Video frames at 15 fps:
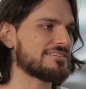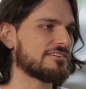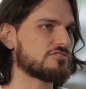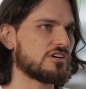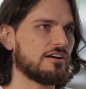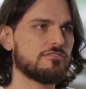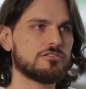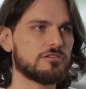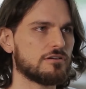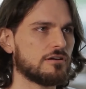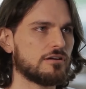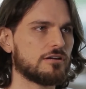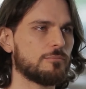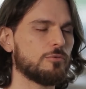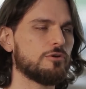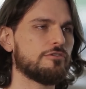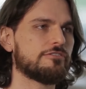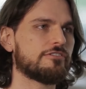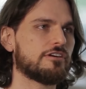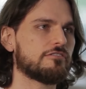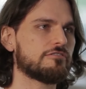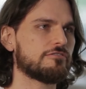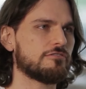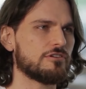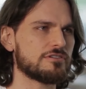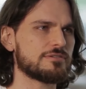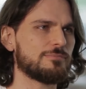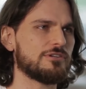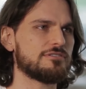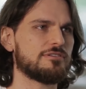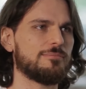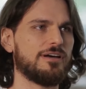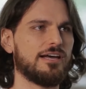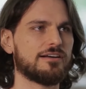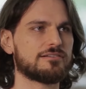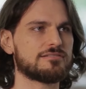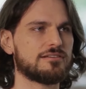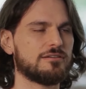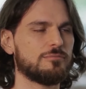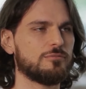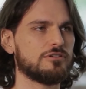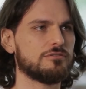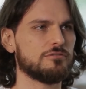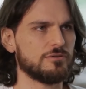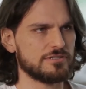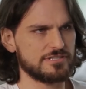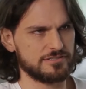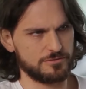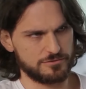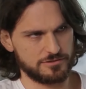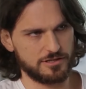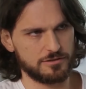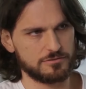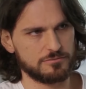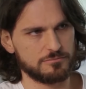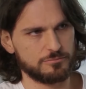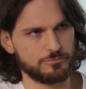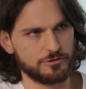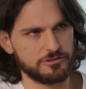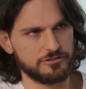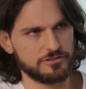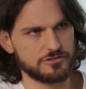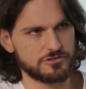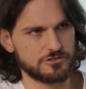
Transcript: I travelled a lot and I moved, I've lost most of my accent. But do I still sound British